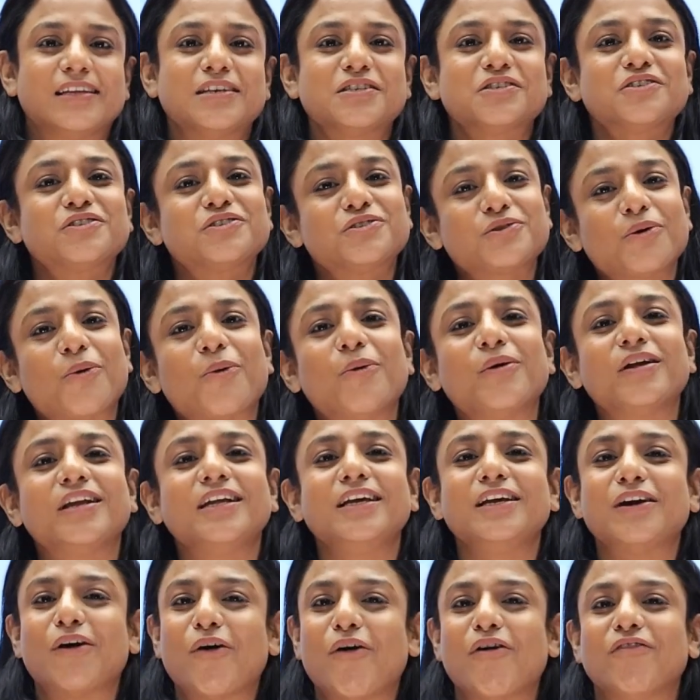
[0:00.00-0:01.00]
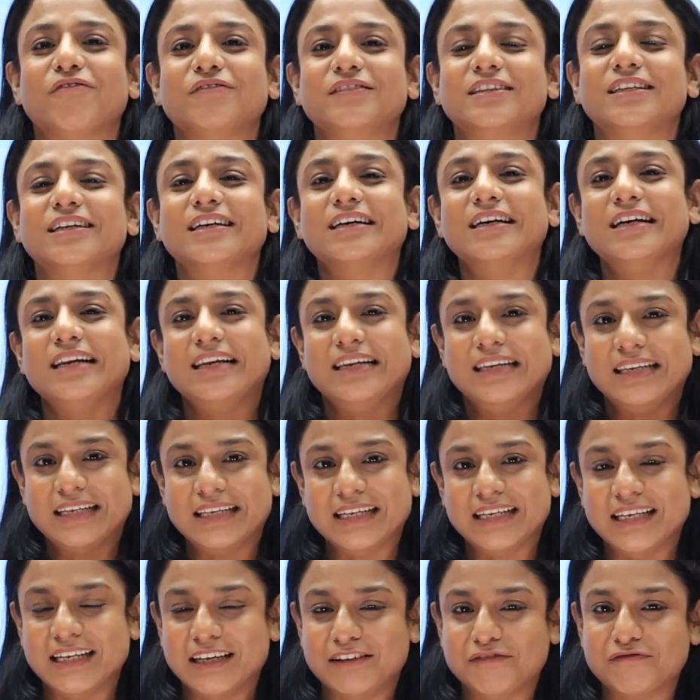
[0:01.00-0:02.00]
the story of the
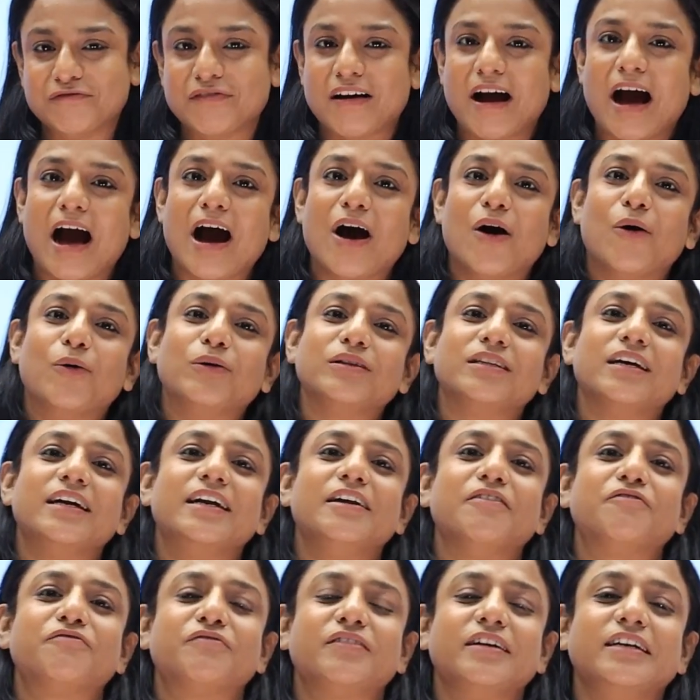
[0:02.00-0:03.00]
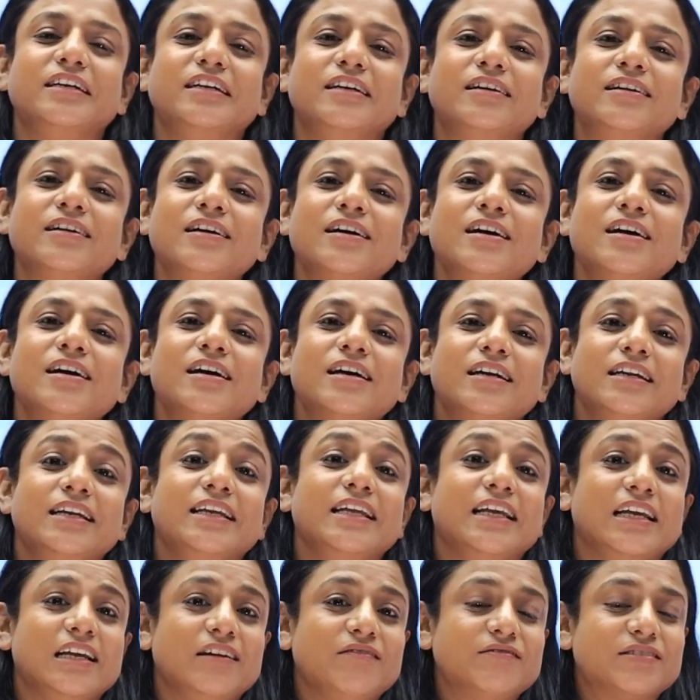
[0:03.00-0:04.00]
leaf, how the different
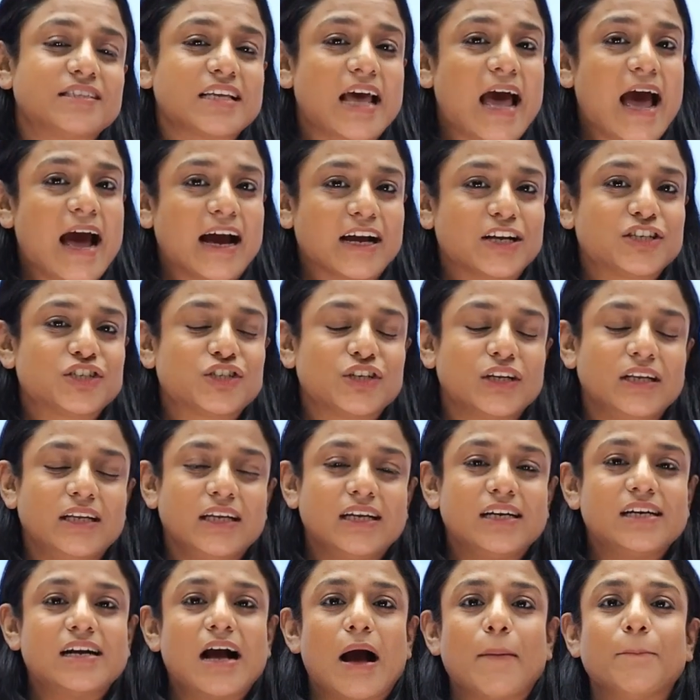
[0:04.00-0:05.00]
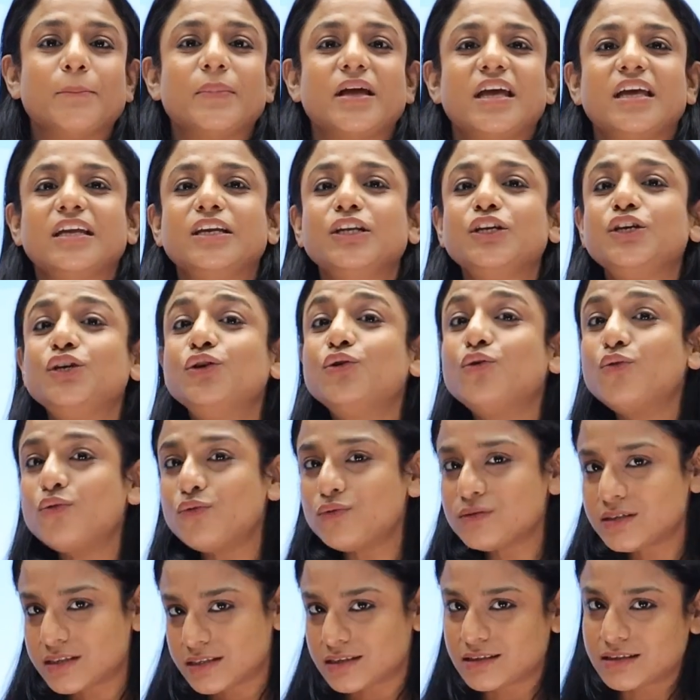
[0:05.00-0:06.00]
leaves actually come in
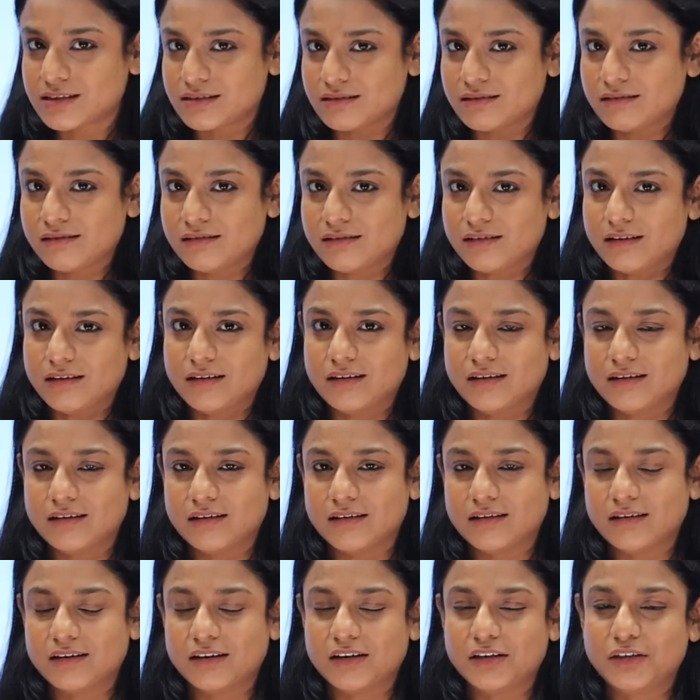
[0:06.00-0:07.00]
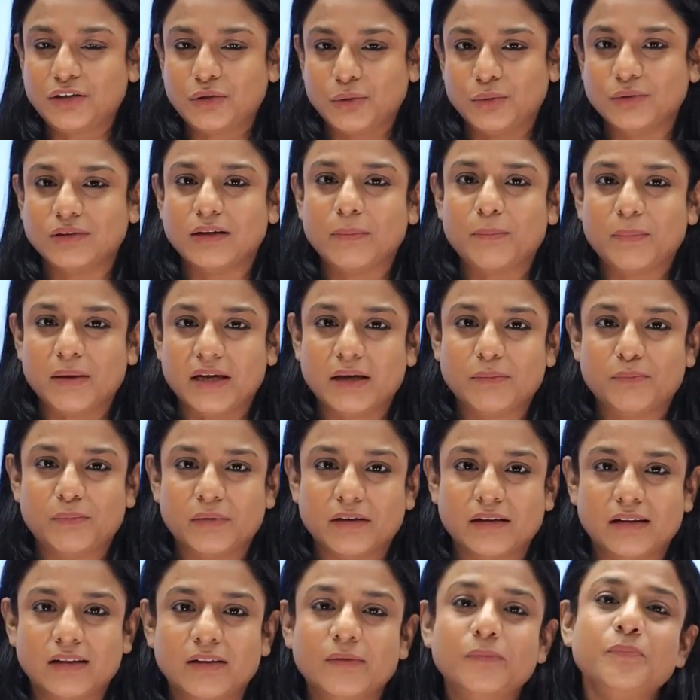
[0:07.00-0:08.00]
use to the
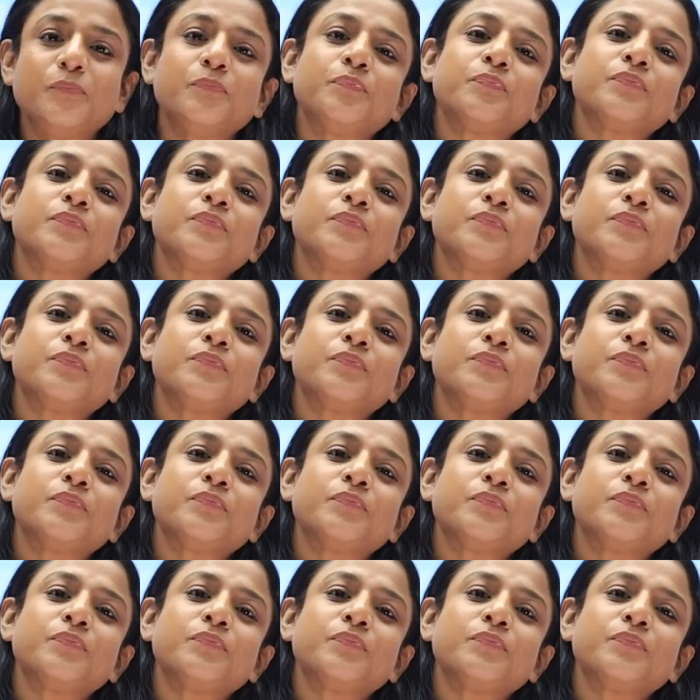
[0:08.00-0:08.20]
people,